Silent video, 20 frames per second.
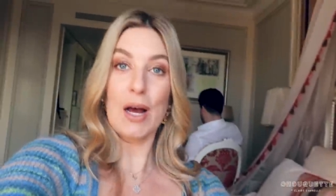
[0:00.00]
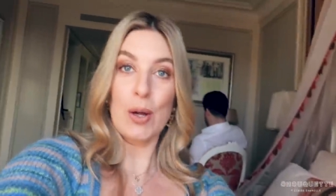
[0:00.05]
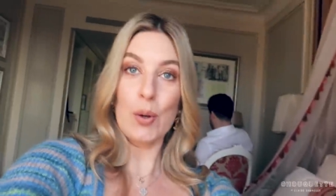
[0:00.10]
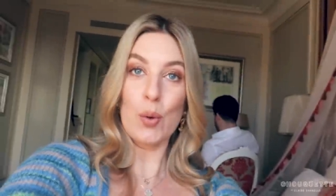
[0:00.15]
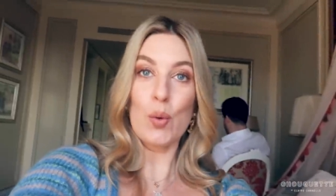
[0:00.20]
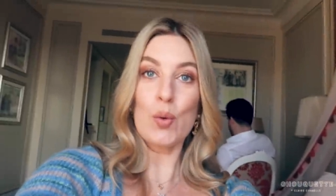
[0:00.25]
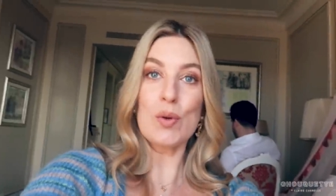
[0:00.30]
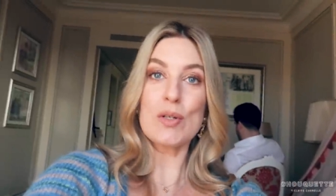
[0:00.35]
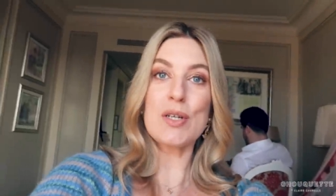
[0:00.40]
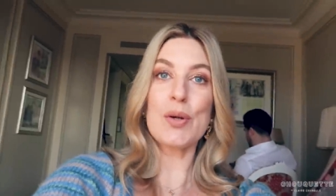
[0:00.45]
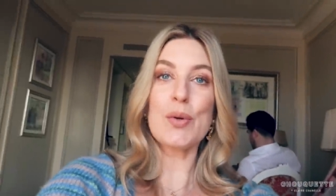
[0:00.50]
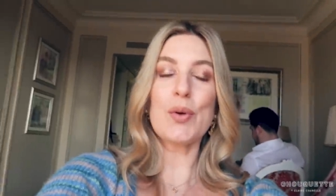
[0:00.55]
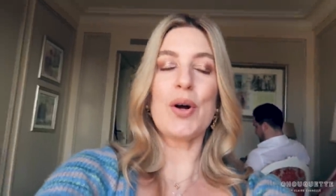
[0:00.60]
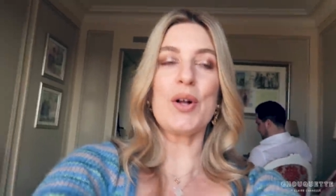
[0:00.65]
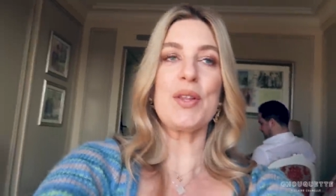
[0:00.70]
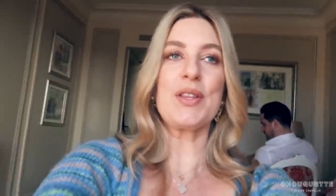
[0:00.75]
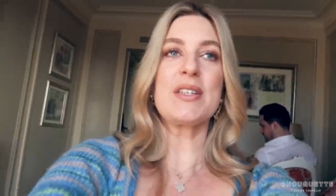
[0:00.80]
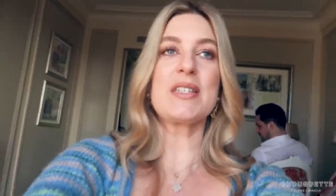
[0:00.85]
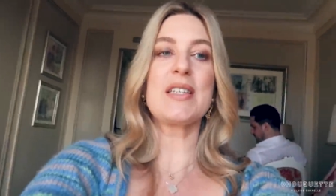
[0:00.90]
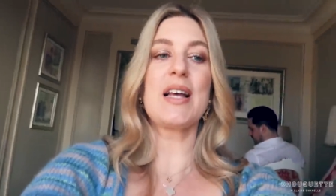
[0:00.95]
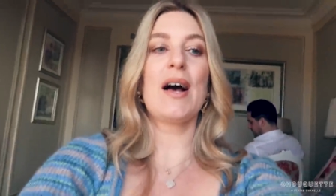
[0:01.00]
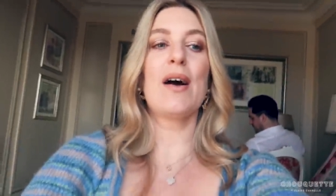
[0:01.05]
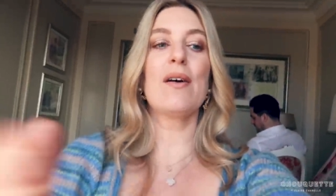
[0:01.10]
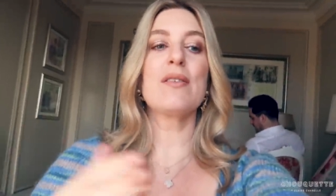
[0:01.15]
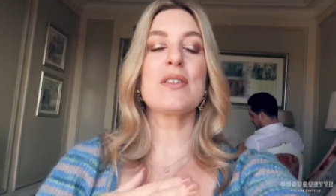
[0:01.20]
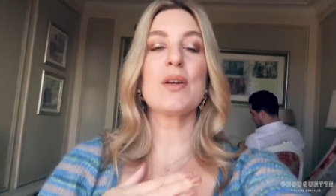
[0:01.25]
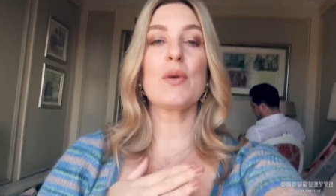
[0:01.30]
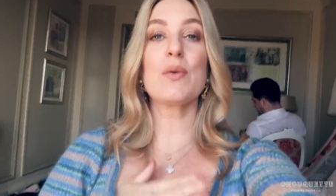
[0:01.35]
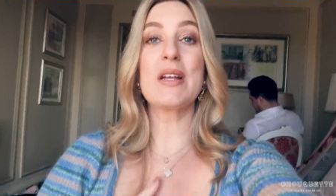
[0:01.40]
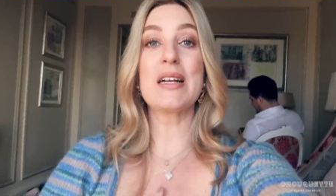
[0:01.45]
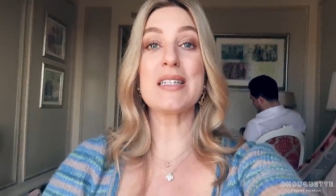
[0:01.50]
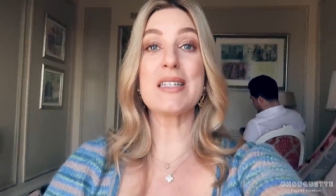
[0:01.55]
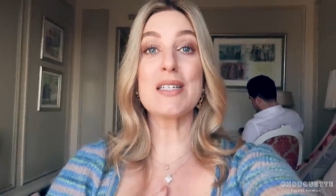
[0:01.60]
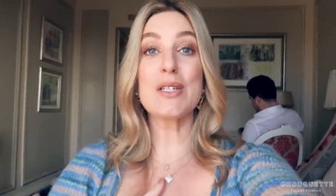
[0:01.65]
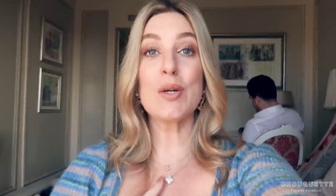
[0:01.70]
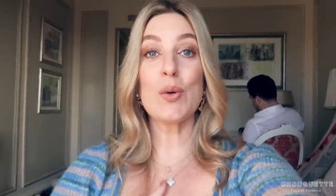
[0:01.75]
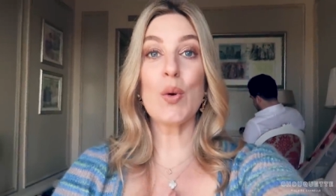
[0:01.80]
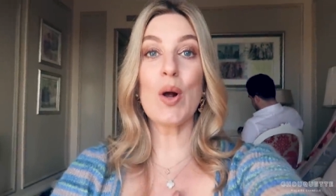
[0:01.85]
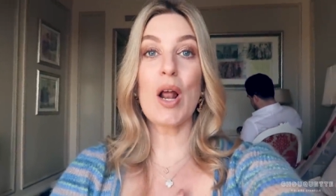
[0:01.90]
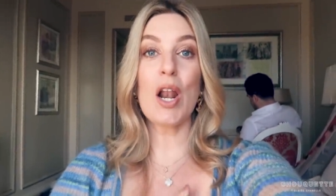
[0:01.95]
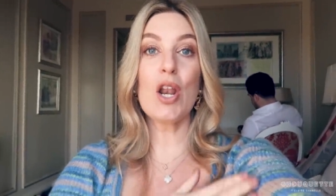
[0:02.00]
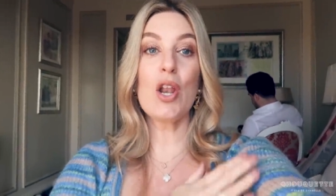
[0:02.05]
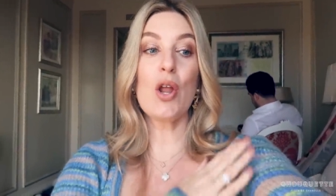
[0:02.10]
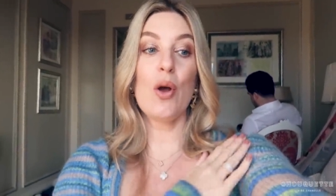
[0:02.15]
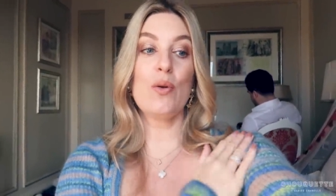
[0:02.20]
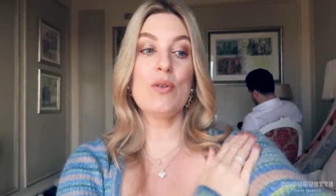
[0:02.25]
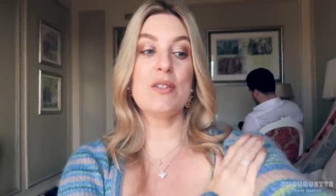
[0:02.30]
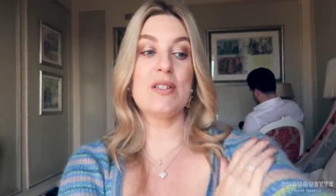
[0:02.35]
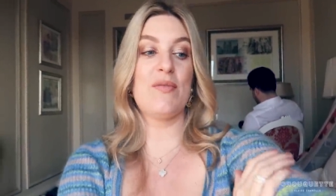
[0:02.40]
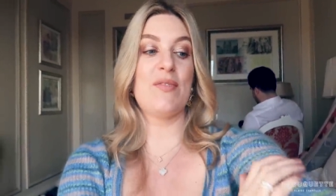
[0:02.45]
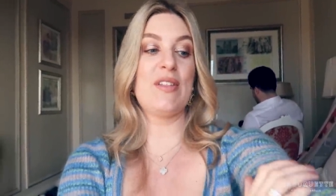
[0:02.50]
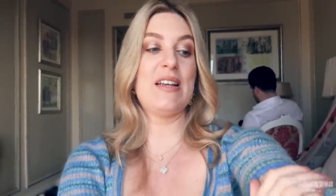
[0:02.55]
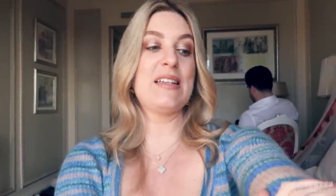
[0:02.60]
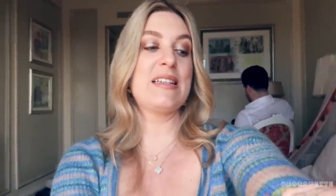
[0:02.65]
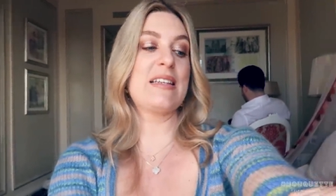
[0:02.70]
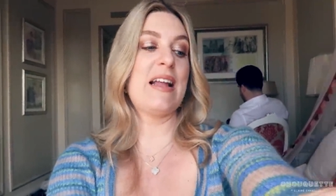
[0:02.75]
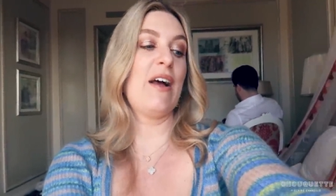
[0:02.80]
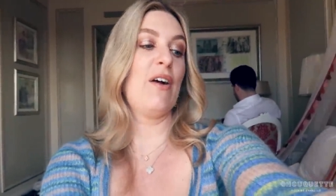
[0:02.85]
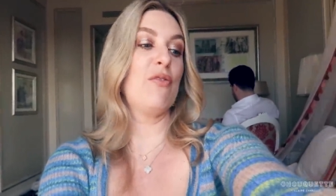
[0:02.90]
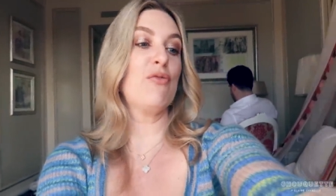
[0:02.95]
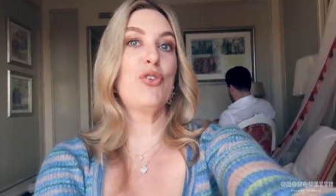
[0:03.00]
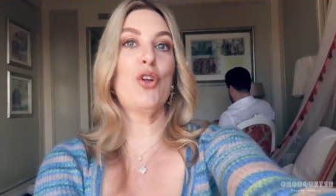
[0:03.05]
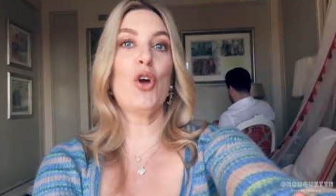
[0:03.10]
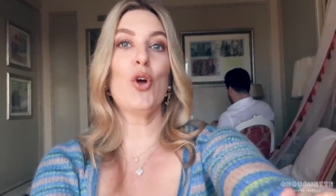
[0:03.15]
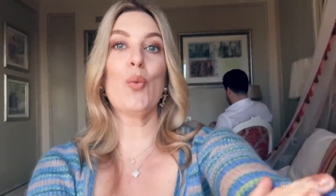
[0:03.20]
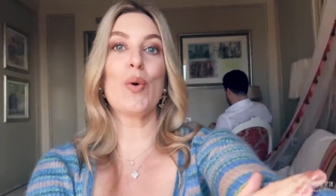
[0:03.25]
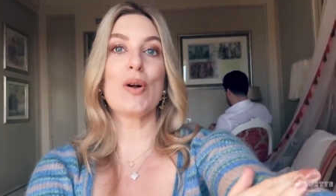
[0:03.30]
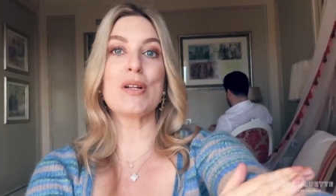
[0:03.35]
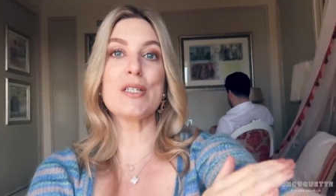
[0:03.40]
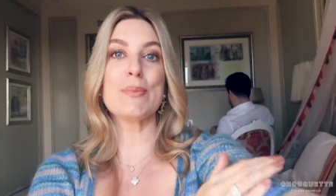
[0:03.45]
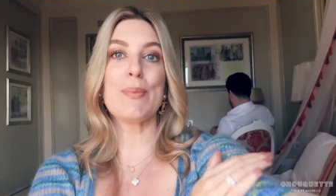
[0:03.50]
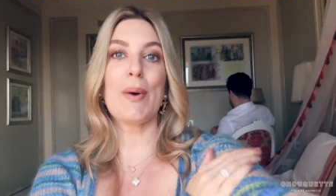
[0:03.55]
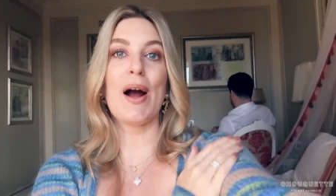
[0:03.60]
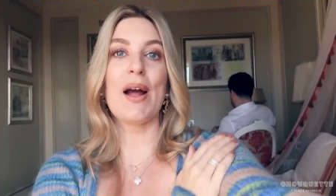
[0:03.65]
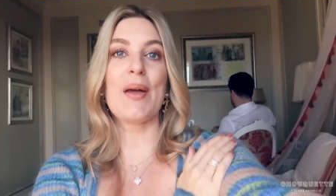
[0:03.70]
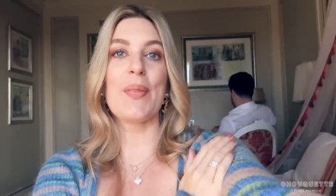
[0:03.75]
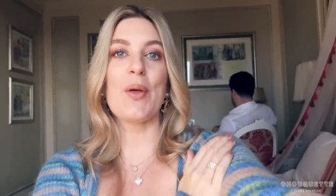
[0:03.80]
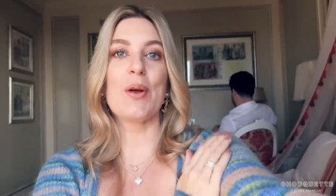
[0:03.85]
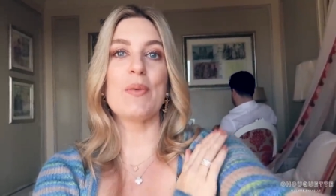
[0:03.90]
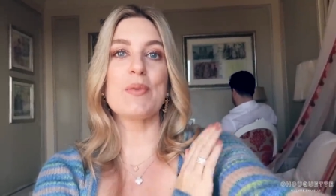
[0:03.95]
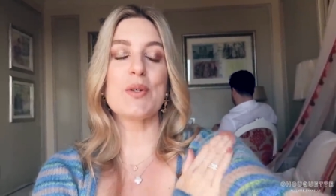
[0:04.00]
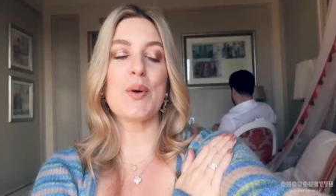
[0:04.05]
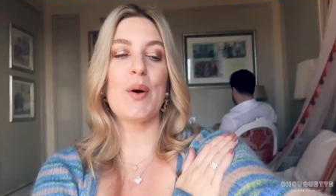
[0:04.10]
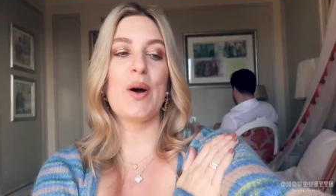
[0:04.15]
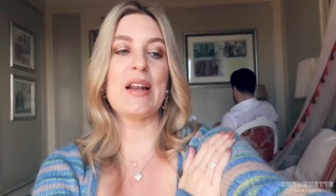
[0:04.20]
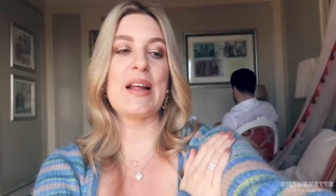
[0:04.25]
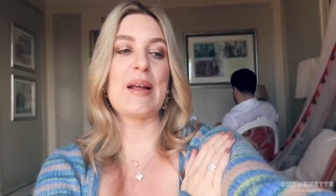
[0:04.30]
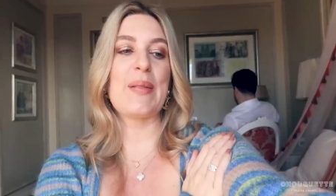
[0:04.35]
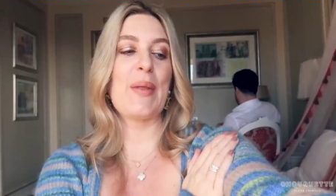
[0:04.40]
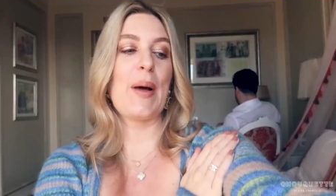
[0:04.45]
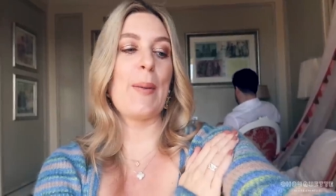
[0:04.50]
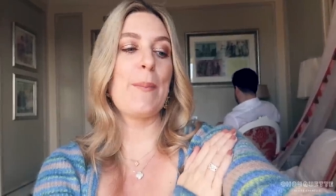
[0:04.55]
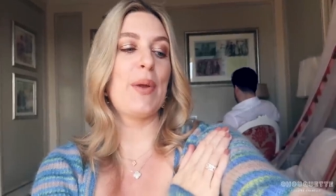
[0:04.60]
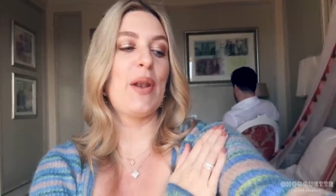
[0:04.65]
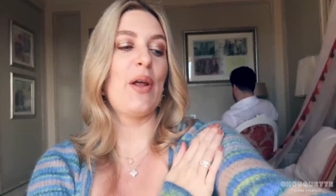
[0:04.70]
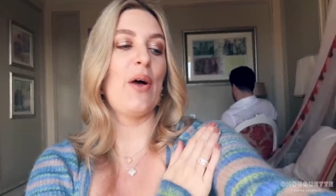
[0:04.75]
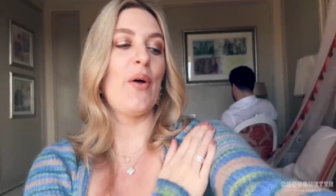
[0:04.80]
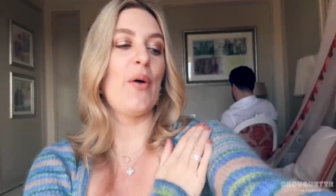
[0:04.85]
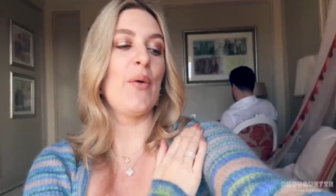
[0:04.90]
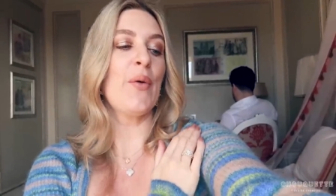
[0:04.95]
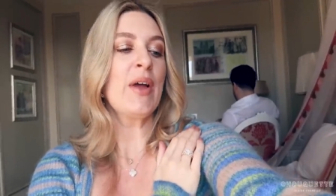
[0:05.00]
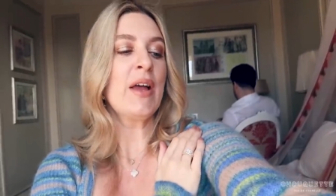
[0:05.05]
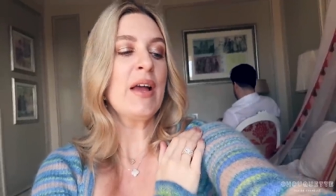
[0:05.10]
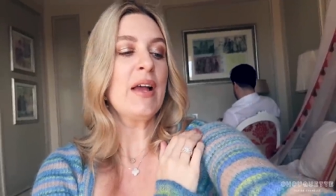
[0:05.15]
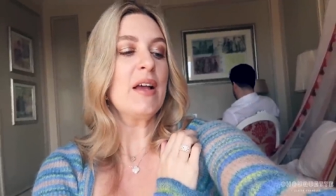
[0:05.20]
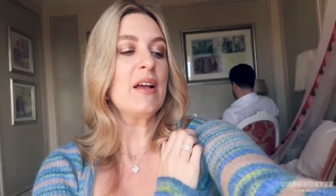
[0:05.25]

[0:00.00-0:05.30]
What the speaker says: that I also got in the sale. So there's still loads of these left. No one's buying them, so I'll link that below.